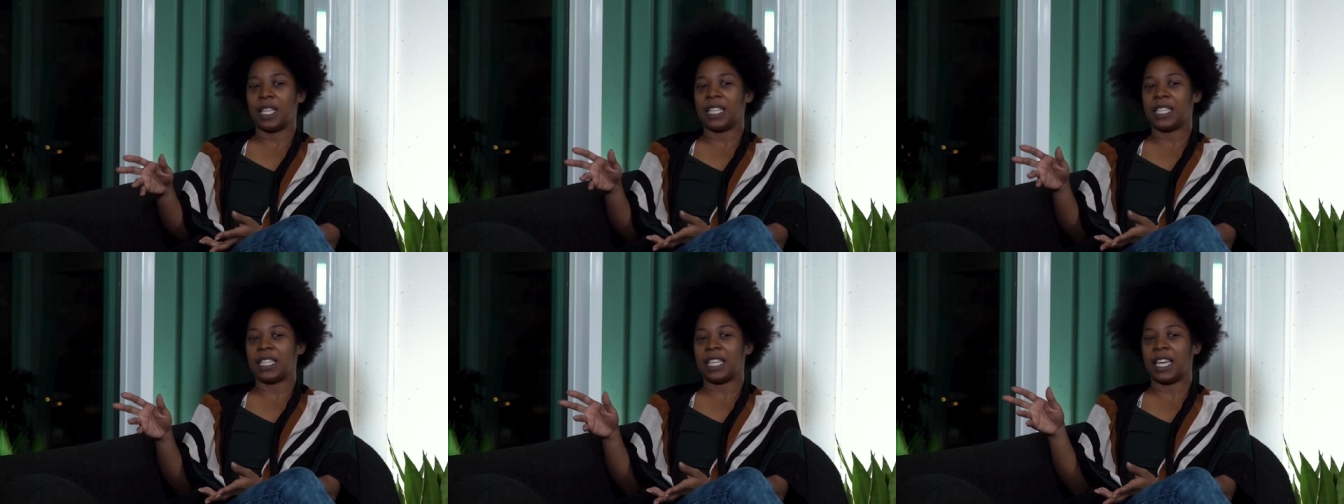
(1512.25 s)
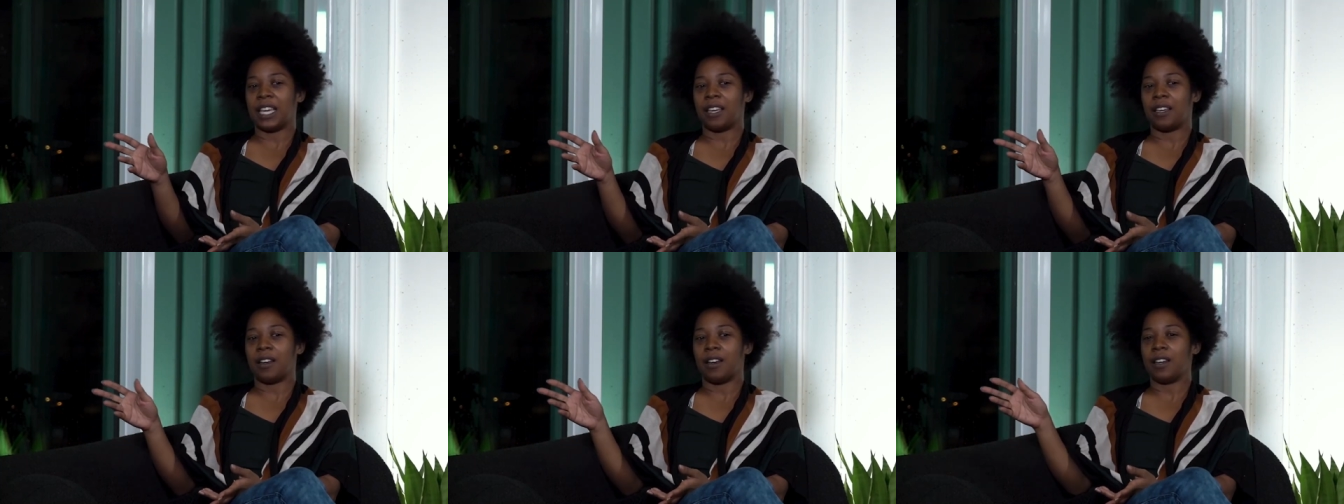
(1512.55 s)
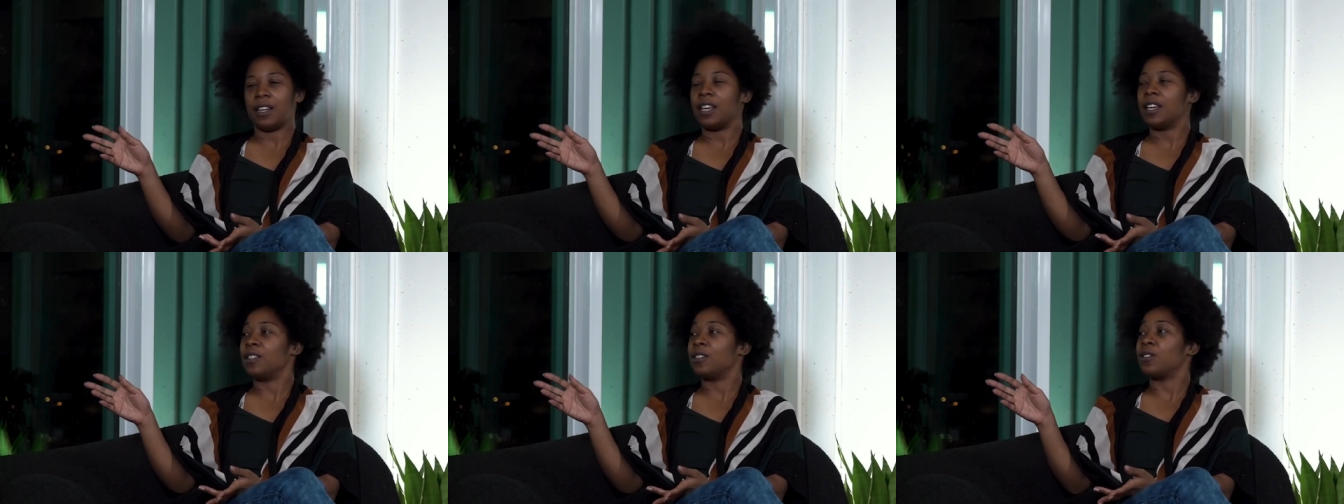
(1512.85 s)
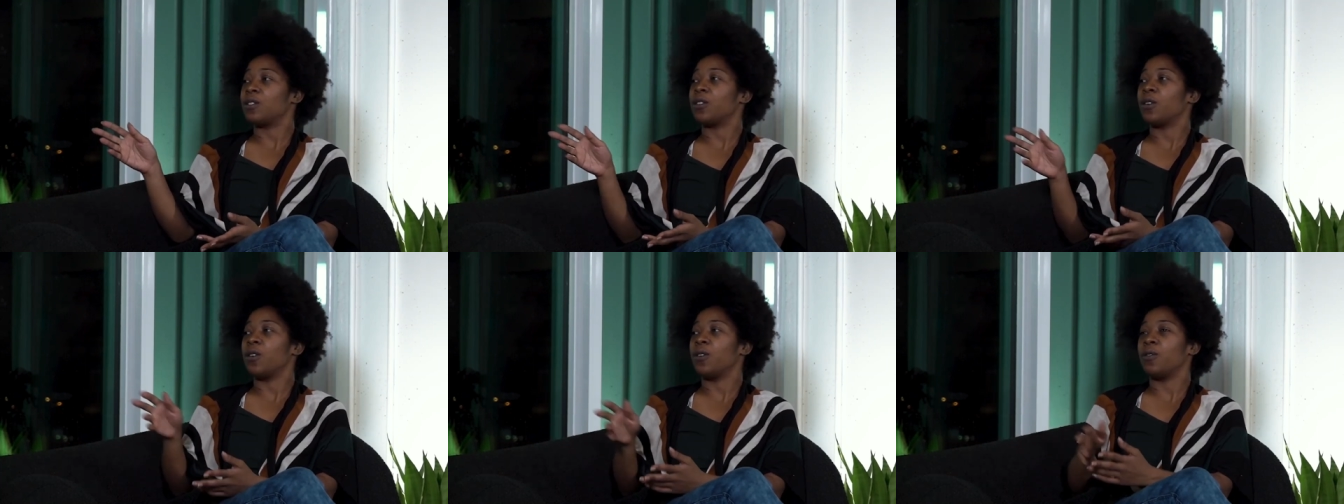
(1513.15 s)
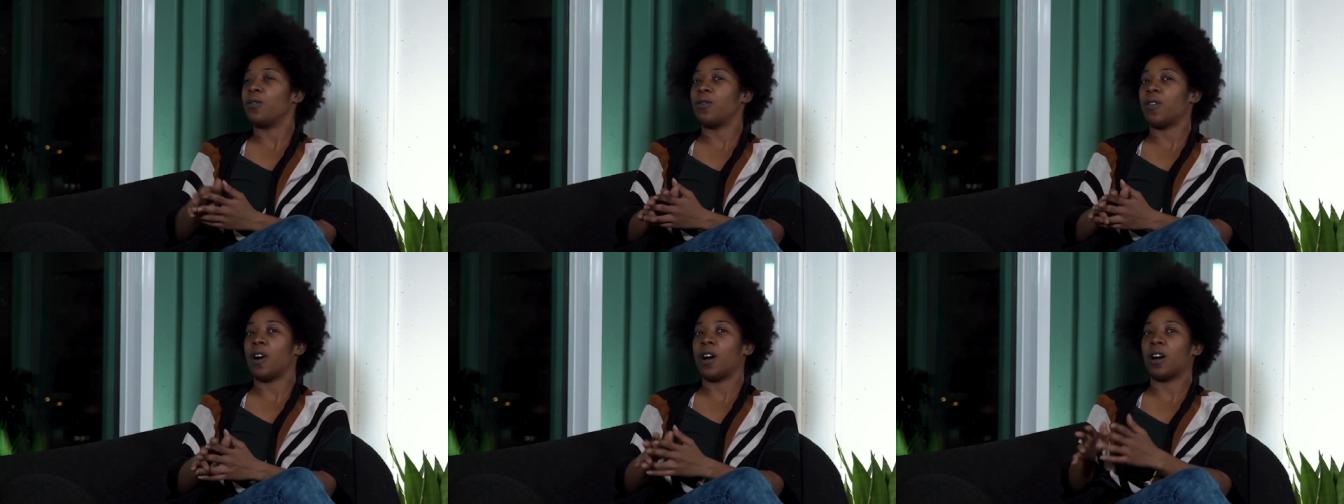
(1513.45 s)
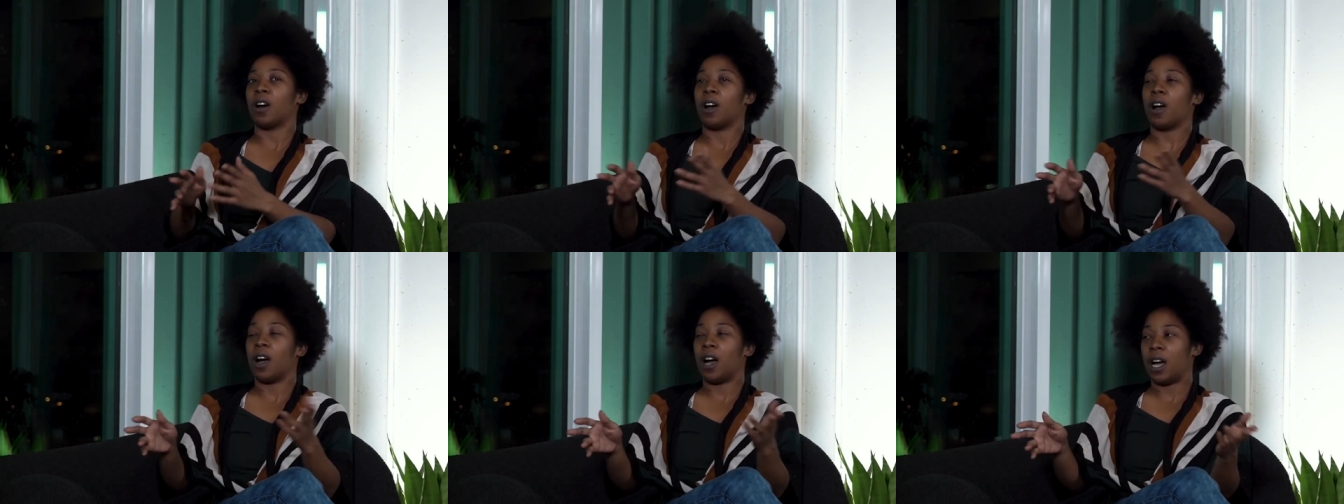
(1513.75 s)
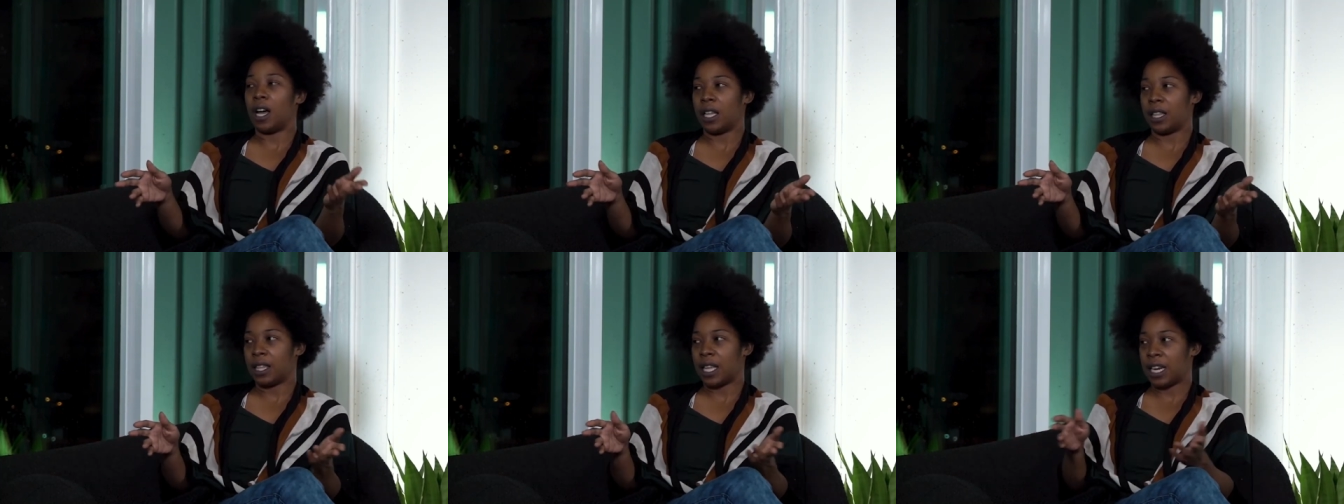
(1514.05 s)
It's like Kanye is so far
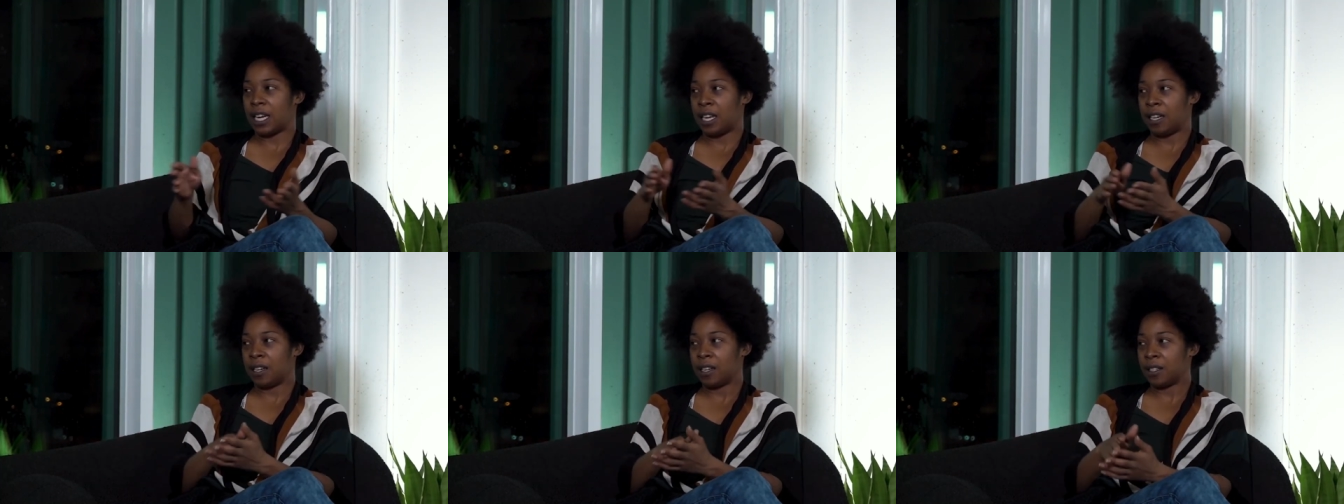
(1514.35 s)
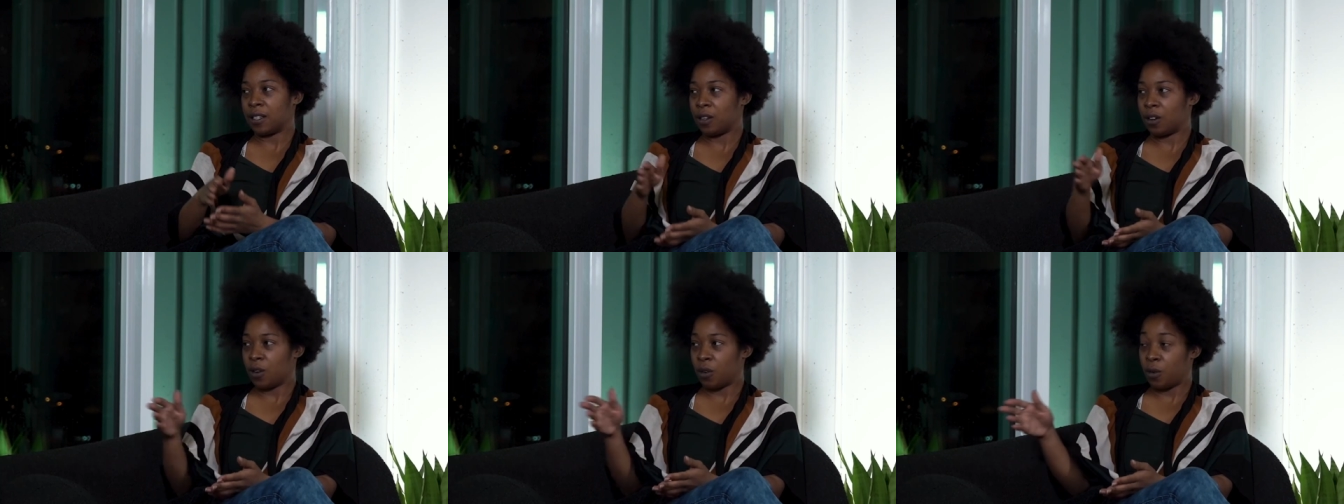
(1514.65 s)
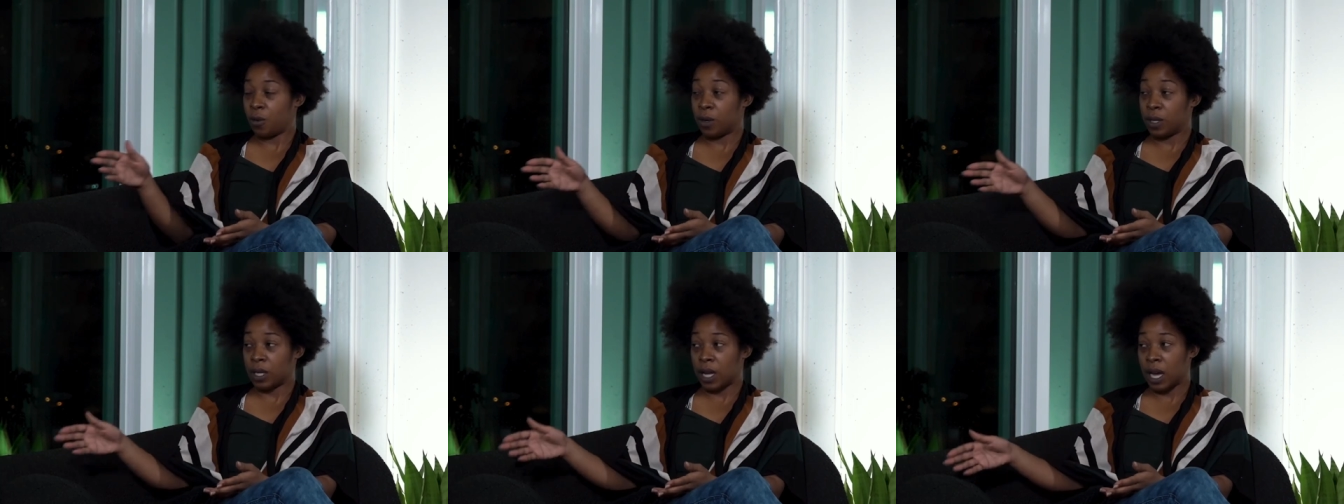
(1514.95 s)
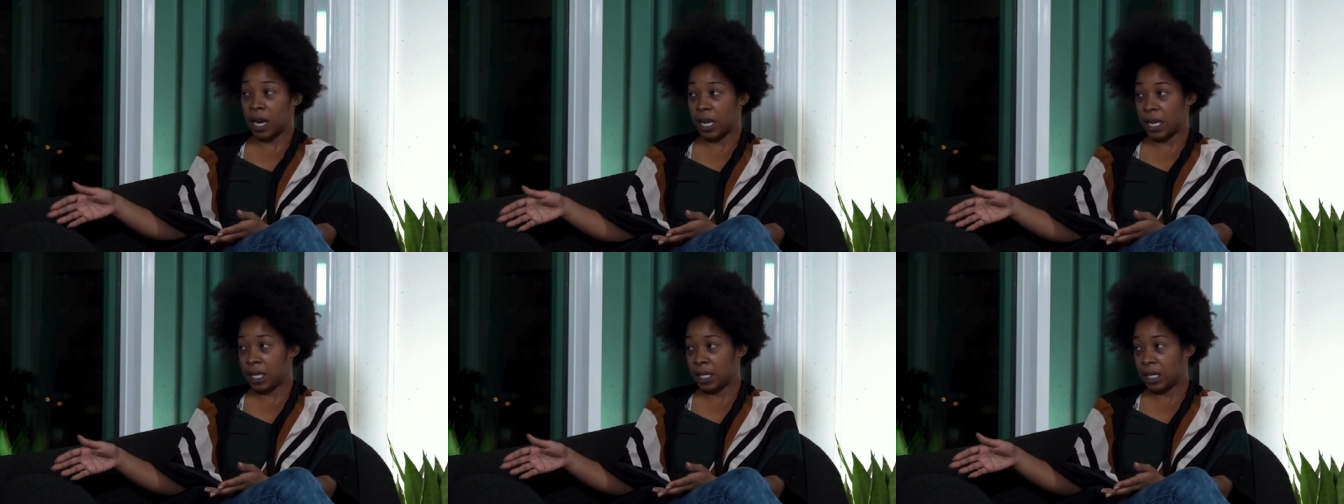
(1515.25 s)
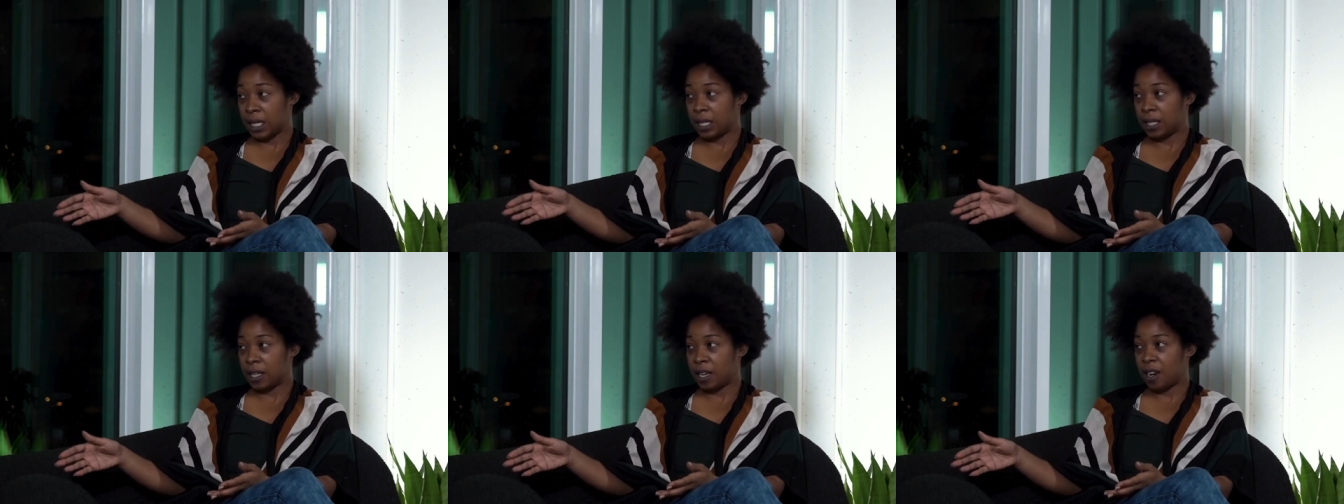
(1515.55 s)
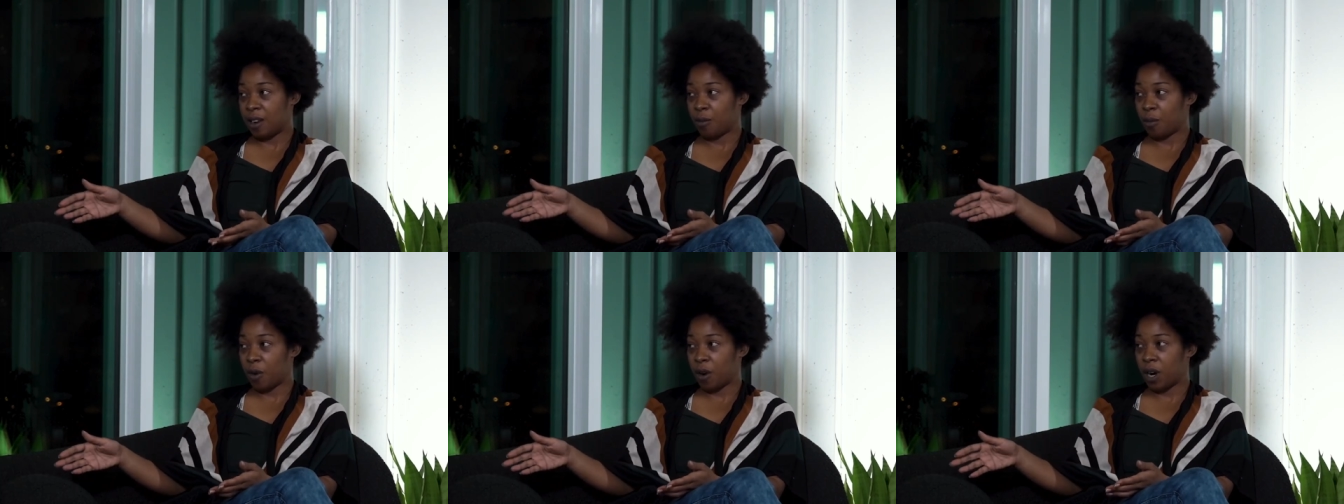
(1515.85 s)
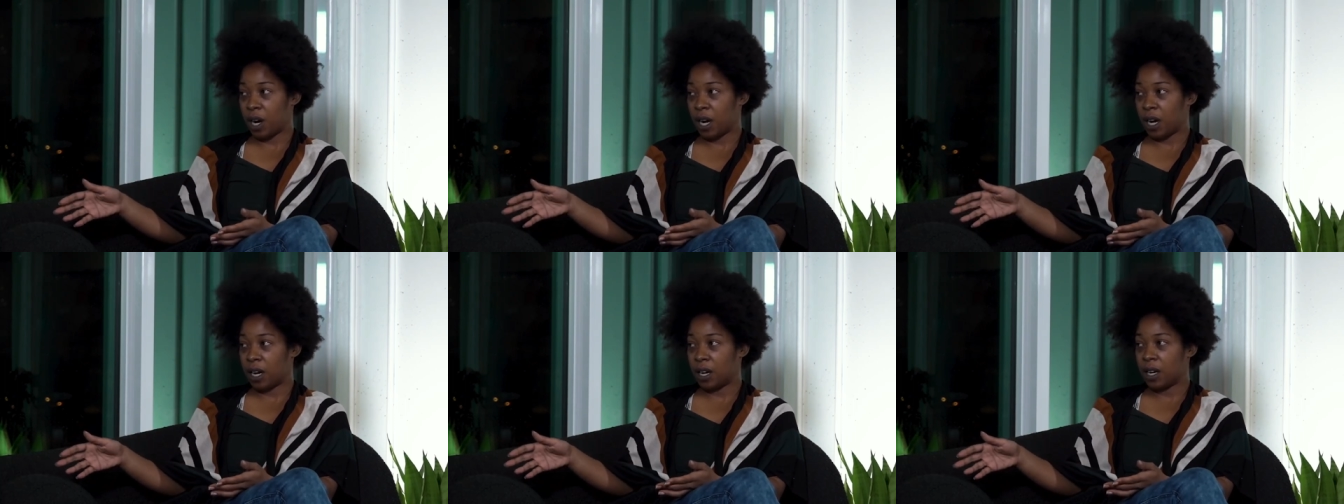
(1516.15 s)
gone that he doesn't know who his audience is anymore.
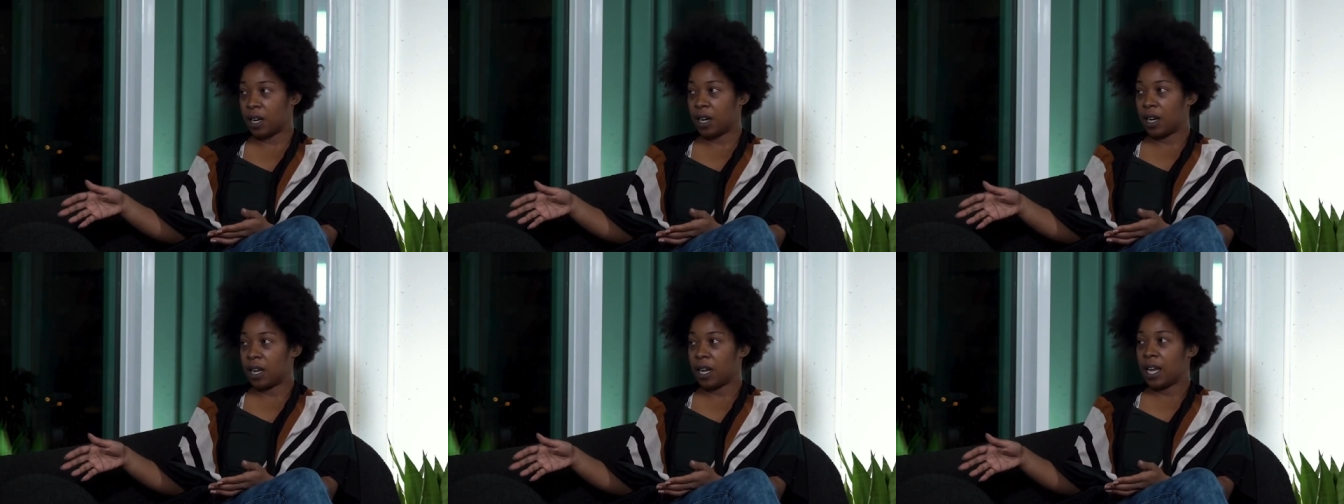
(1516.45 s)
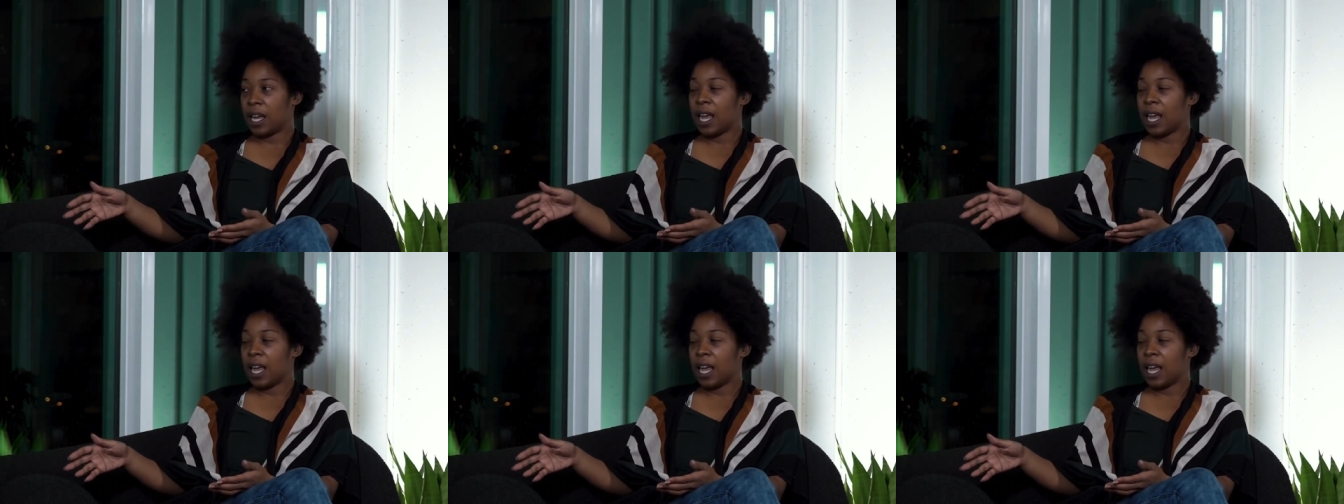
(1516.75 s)
Anymore.